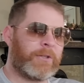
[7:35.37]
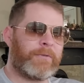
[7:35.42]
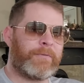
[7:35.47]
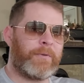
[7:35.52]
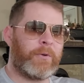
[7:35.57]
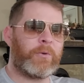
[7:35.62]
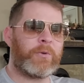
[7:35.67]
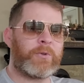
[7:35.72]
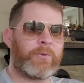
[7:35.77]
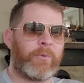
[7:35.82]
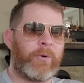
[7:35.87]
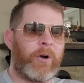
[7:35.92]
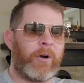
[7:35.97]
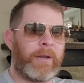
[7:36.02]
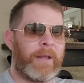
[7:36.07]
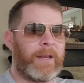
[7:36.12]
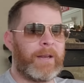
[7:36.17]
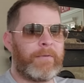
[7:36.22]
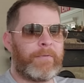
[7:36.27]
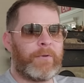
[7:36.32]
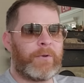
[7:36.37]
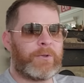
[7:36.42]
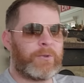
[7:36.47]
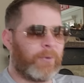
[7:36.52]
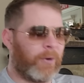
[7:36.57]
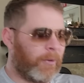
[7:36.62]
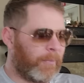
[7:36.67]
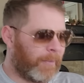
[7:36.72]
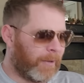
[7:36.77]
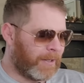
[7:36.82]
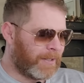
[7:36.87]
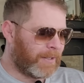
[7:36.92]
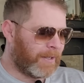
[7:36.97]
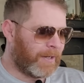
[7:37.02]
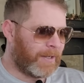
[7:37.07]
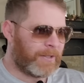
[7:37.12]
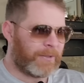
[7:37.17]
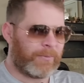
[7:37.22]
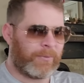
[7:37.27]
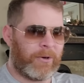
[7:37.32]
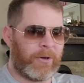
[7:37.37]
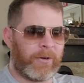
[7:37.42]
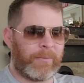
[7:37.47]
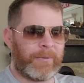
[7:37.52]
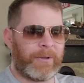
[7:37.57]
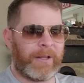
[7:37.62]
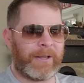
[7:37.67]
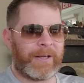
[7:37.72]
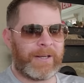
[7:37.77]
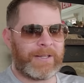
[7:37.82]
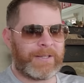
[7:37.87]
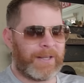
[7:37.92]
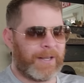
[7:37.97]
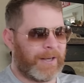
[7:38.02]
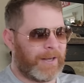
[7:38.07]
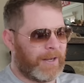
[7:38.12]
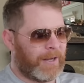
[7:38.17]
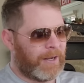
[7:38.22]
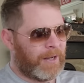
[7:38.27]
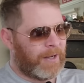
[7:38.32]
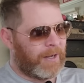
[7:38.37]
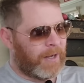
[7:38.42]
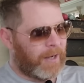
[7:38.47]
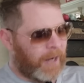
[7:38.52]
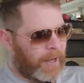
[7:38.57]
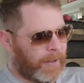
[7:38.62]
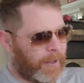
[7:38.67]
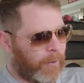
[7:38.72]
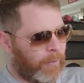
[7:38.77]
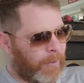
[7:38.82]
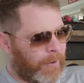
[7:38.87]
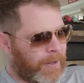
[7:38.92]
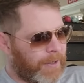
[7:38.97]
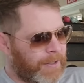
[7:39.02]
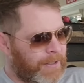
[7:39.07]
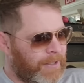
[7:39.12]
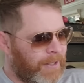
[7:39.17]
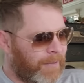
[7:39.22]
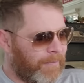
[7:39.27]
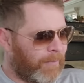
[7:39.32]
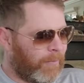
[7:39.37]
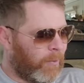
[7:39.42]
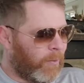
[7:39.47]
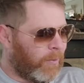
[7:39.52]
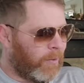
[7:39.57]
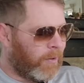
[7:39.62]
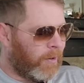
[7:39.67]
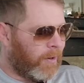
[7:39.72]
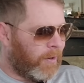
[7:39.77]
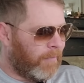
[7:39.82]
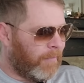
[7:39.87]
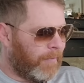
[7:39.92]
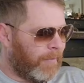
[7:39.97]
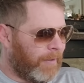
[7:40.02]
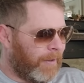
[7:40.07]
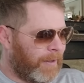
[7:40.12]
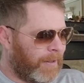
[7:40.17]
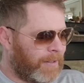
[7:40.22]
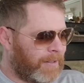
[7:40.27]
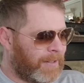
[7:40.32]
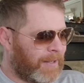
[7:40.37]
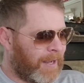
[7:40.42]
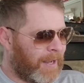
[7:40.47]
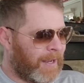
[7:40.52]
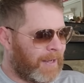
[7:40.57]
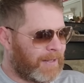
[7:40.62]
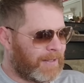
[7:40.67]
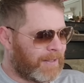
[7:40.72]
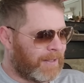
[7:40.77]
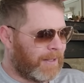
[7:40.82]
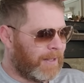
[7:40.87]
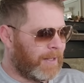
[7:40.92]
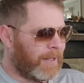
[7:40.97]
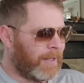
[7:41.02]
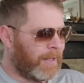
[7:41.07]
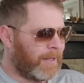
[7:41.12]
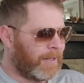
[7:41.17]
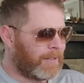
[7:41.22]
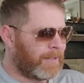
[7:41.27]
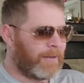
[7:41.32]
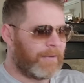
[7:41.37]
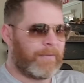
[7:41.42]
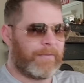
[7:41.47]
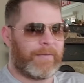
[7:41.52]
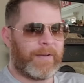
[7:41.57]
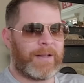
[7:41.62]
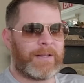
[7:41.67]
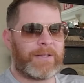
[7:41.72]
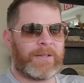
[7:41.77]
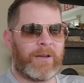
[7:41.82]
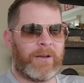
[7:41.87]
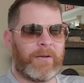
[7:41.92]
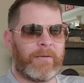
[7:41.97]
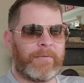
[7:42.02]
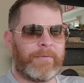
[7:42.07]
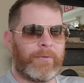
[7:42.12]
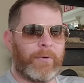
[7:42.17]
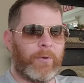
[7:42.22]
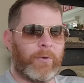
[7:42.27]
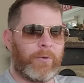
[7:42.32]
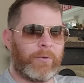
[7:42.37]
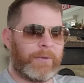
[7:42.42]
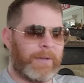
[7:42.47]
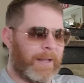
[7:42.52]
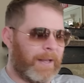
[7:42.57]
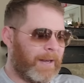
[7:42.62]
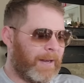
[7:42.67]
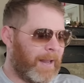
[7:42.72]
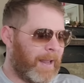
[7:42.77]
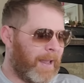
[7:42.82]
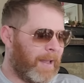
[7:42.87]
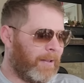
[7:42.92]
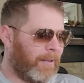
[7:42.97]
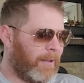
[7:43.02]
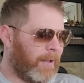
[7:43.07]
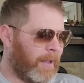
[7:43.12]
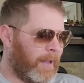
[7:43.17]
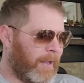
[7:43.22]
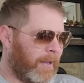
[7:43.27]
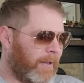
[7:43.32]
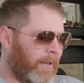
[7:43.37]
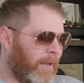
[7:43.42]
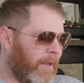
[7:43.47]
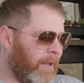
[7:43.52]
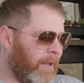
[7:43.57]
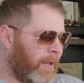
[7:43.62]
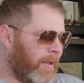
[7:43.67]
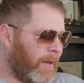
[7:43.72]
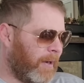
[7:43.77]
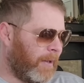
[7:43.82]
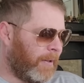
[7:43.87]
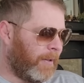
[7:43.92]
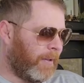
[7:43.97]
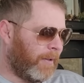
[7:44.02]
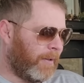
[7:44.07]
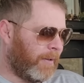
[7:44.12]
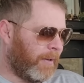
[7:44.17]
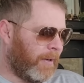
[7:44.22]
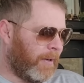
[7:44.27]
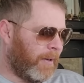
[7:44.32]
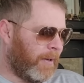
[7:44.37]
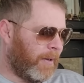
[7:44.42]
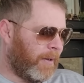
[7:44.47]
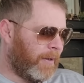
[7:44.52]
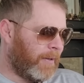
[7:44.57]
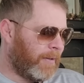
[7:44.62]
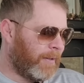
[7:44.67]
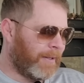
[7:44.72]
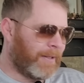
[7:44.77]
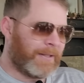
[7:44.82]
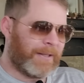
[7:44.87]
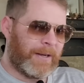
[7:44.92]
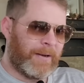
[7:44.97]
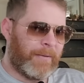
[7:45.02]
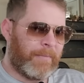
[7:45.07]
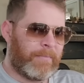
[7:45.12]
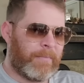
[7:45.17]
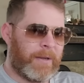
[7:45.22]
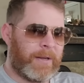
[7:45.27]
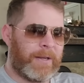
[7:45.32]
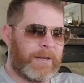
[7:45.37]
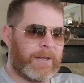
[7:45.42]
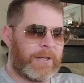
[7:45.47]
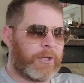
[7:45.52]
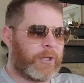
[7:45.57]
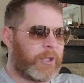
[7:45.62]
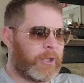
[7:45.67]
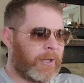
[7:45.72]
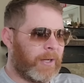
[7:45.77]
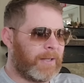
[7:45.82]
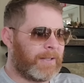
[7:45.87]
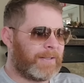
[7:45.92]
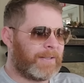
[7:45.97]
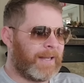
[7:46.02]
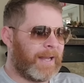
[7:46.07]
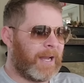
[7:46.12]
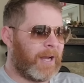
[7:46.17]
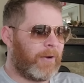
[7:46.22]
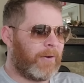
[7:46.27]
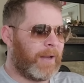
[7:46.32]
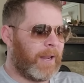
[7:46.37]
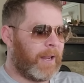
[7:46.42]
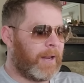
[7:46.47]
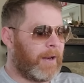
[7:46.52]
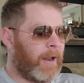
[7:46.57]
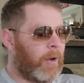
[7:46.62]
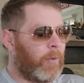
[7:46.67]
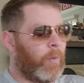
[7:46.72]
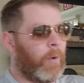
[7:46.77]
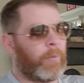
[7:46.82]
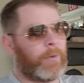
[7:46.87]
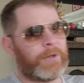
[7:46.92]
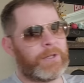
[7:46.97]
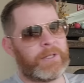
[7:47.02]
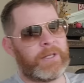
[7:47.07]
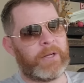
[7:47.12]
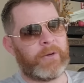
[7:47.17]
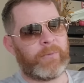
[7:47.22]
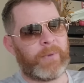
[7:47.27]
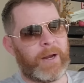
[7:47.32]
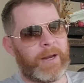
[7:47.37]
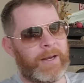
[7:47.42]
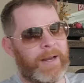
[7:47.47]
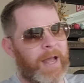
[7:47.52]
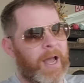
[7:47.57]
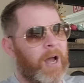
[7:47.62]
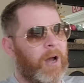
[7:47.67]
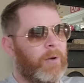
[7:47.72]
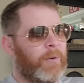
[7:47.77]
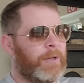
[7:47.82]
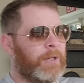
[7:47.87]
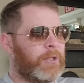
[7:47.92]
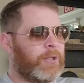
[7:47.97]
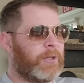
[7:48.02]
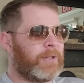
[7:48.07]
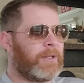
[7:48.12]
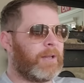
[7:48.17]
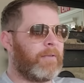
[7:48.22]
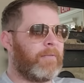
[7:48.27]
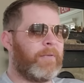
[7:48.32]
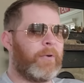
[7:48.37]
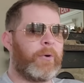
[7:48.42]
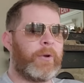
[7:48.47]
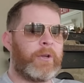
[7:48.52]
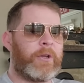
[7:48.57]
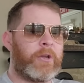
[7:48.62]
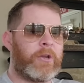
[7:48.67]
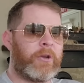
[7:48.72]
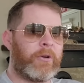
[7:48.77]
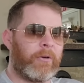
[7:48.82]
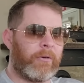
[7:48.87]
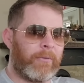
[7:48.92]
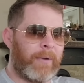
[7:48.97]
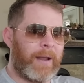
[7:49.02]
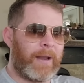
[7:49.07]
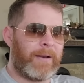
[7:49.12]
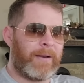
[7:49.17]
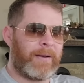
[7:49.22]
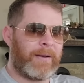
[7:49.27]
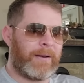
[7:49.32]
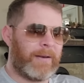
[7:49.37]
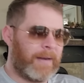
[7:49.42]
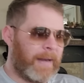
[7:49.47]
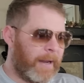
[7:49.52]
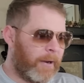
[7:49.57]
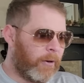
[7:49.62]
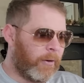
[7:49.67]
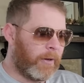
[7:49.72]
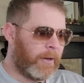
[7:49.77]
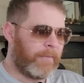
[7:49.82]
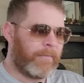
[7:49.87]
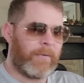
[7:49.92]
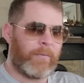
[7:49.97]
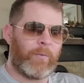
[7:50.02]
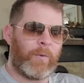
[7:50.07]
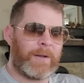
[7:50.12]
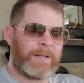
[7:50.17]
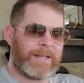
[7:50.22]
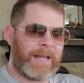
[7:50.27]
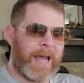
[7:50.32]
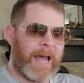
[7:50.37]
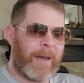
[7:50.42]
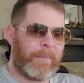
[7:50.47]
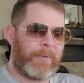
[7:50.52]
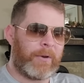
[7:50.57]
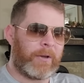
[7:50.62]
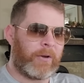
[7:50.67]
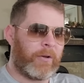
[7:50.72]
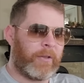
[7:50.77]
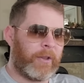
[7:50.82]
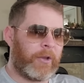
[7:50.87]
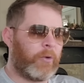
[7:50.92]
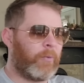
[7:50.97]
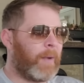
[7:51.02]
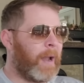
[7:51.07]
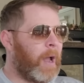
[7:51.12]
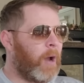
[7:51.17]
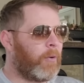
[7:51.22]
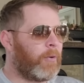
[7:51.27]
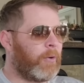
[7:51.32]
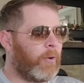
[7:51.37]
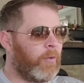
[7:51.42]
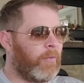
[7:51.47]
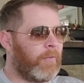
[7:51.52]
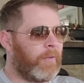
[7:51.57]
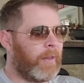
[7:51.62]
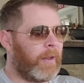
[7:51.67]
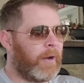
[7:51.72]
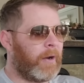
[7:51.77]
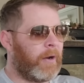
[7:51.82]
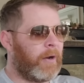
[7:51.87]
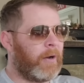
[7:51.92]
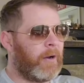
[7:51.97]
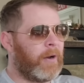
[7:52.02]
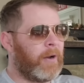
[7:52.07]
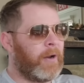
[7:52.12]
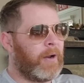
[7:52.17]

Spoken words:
feels wrong. And it feels wrong because it is wrong. But like I said, I think we're going to see more of this as these events unfold in LA. I think, like I said, a media shutdown. And what we're seeing right now is just a very curated narrative of what's happening on the ground over there,